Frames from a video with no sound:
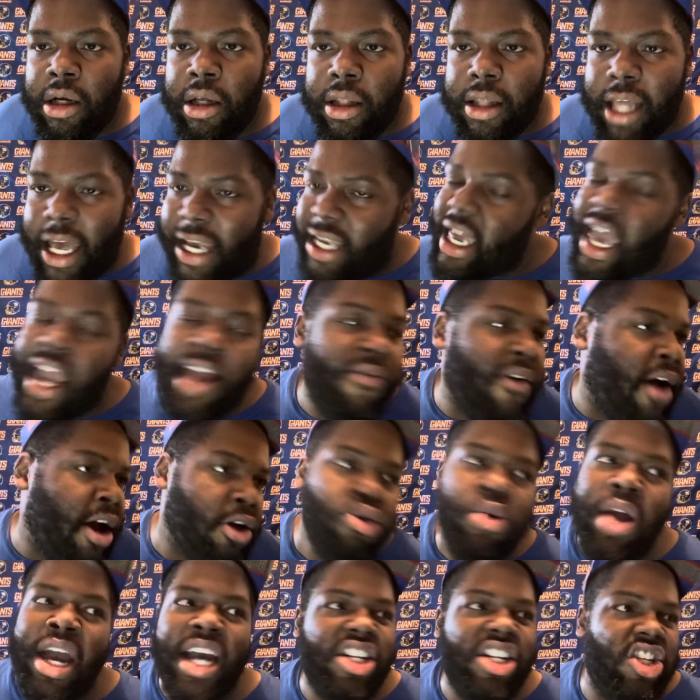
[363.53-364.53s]
Like, Kayvon,
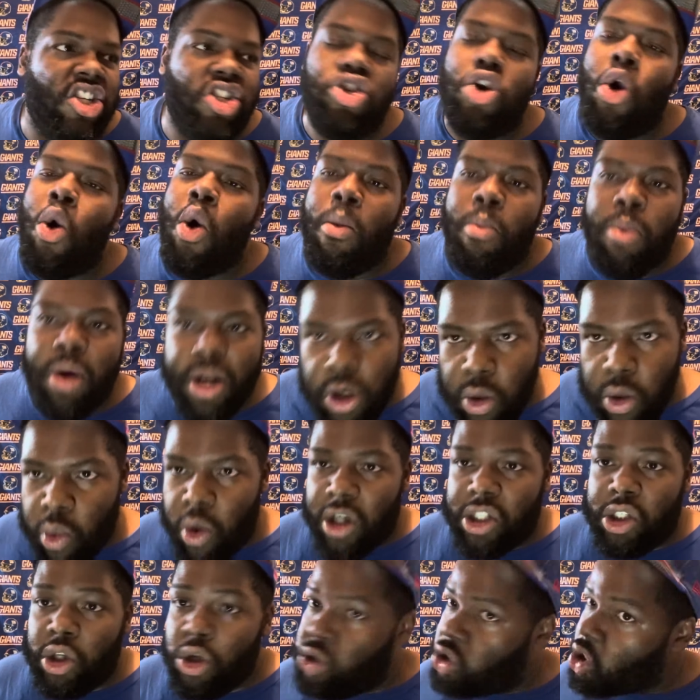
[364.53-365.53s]
you can't just show up when you
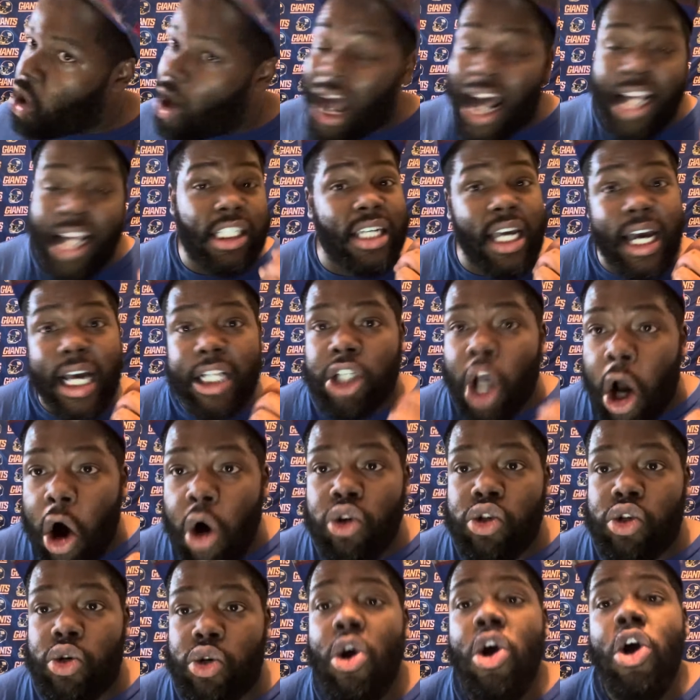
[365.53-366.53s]
want to. I
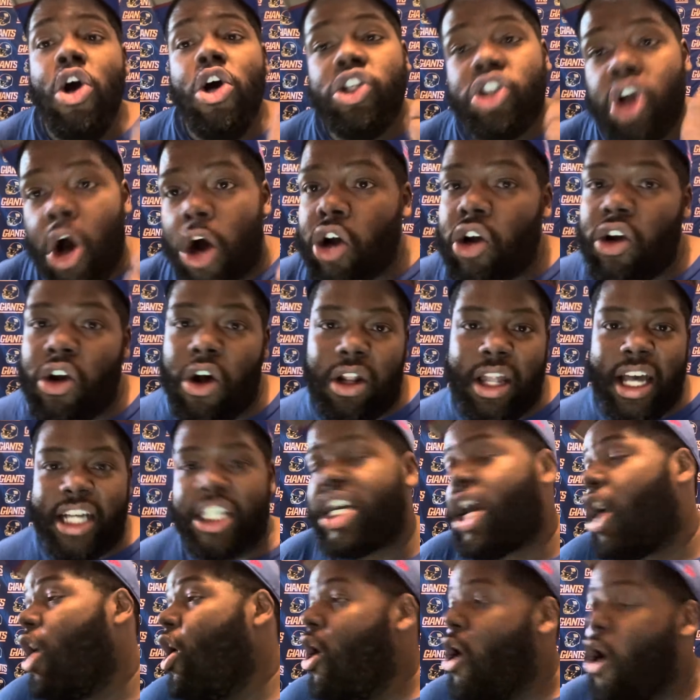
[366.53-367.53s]
told you, talking all that
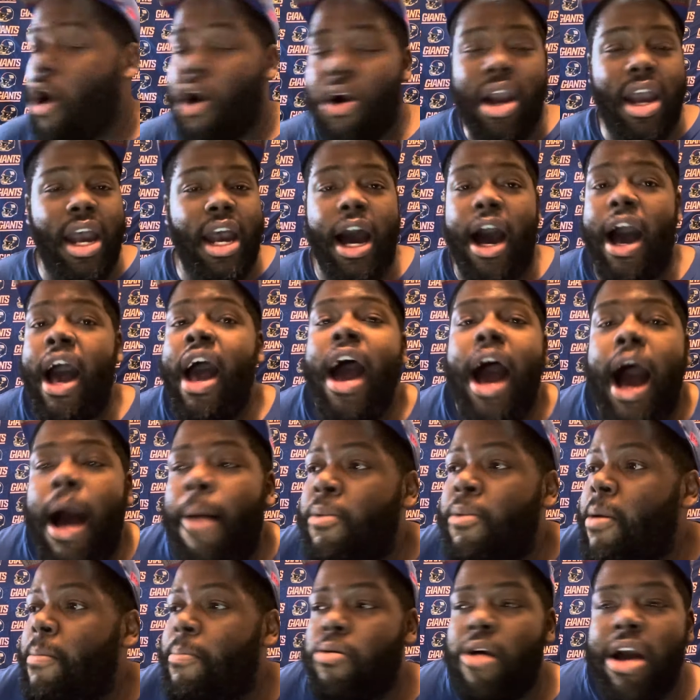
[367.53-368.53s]
shit. Oh, yeah, I'm
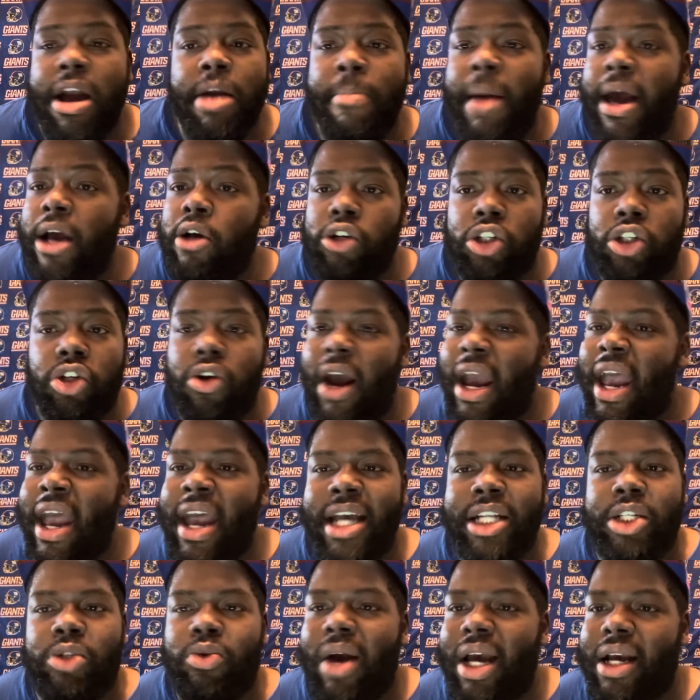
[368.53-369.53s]
going to break Michael
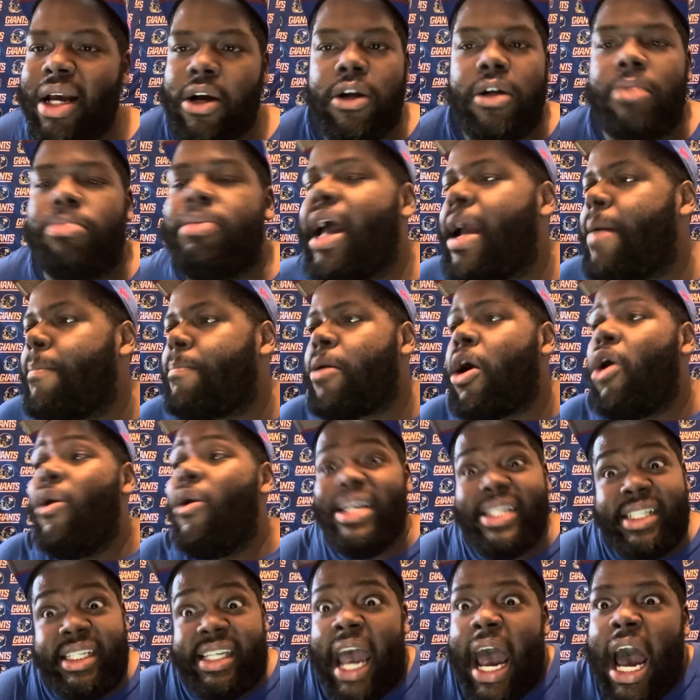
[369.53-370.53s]
Strahan's record. Like, bro,
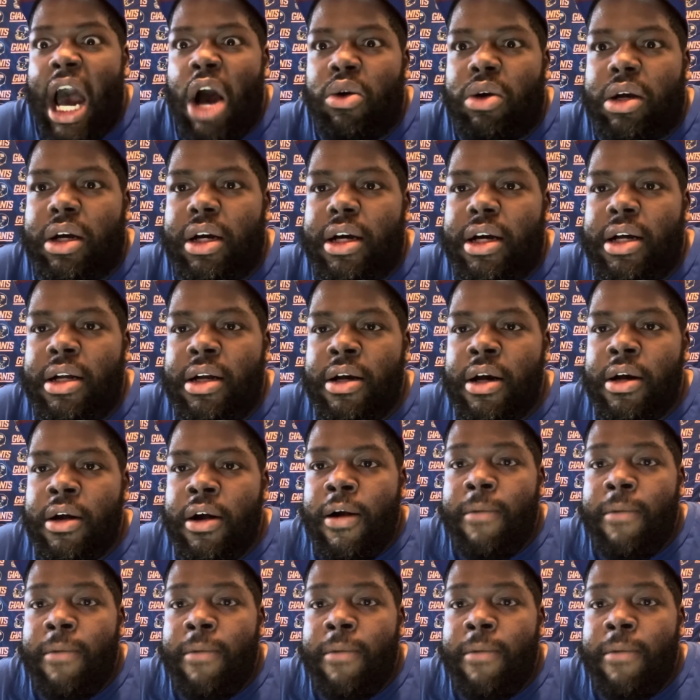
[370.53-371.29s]
it sound good.